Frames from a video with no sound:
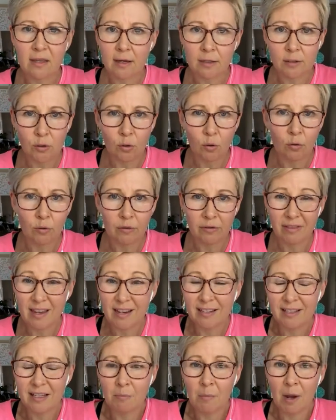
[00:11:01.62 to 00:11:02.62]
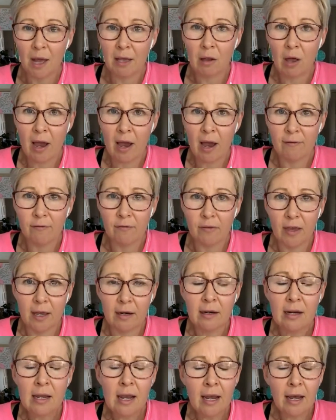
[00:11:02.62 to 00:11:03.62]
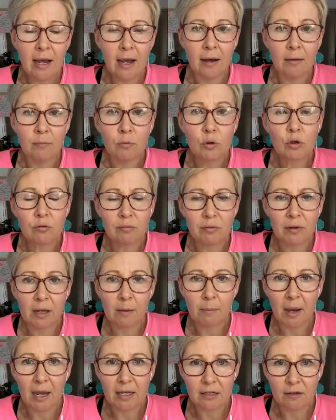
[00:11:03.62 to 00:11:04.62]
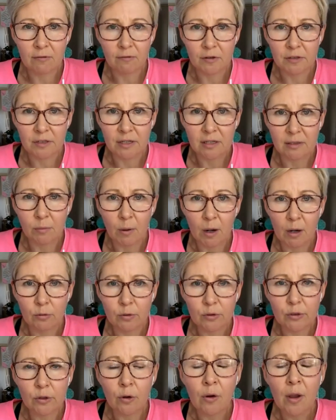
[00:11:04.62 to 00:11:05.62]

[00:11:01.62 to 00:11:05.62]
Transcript: things or things in my life that could really make a difference as well.